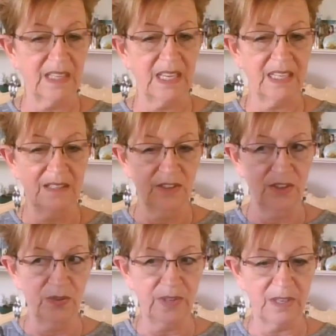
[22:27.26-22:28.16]
And
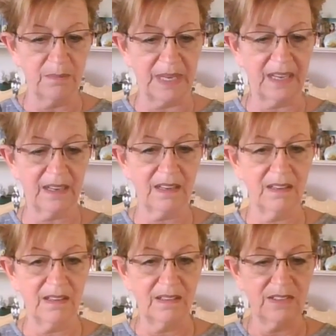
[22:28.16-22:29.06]
you come back
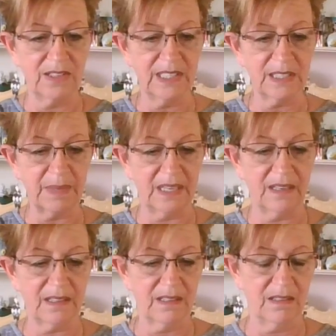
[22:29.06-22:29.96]
to this path.